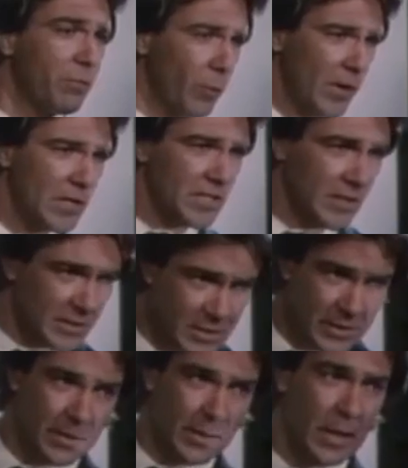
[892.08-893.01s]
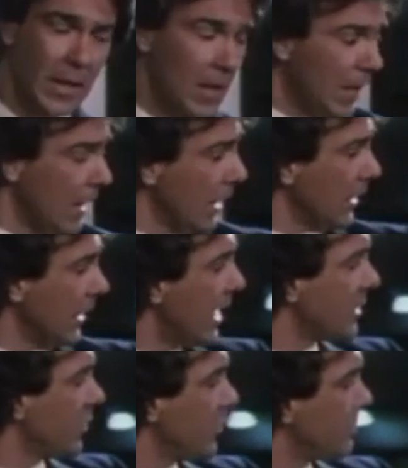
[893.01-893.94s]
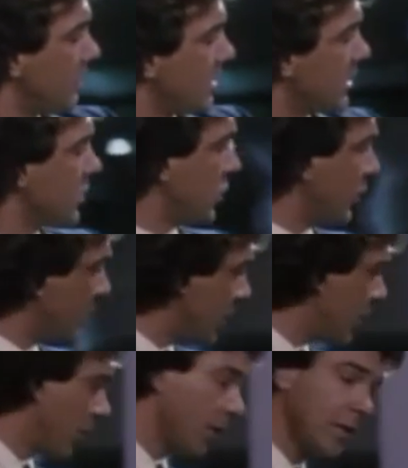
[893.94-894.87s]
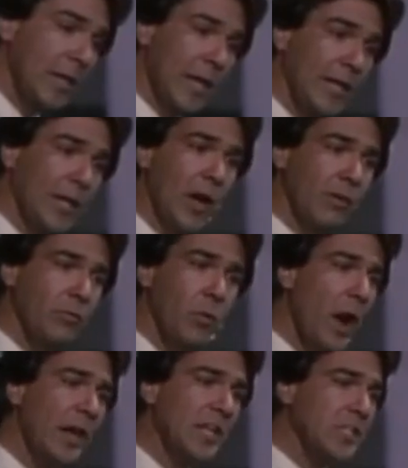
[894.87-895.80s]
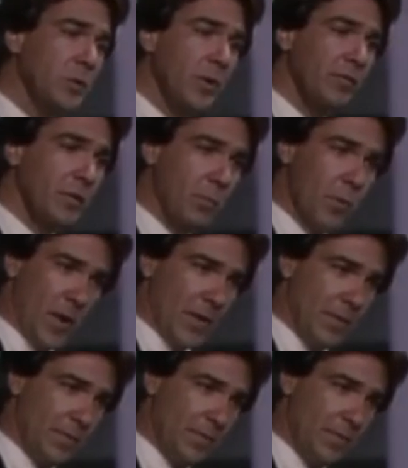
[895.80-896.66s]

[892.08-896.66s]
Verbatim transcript: For instance, lasers positioned here can cut through any sort of debris.